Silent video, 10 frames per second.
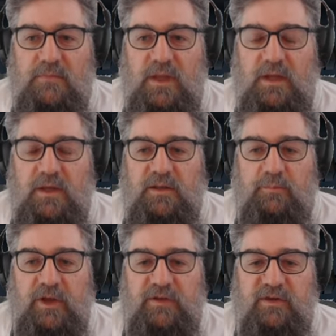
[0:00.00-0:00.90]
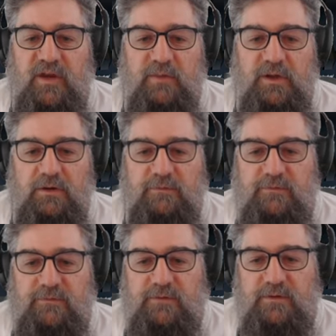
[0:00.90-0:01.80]
And the brakes are coming
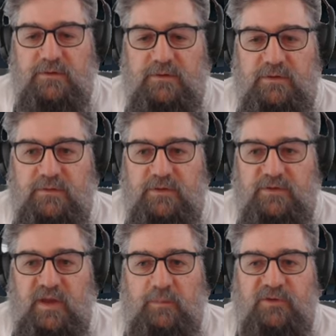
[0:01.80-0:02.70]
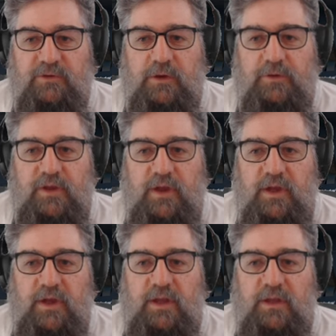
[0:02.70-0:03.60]
off, taps are
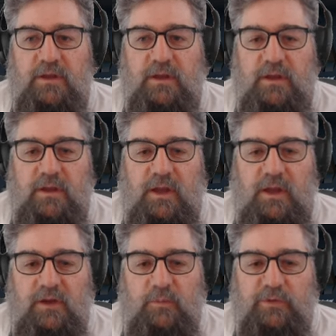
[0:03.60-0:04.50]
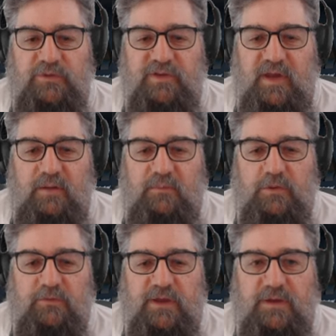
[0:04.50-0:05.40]
okay, and we'll start
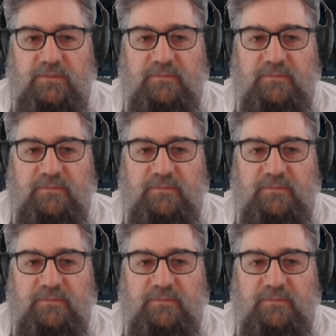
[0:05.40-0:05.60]
moving.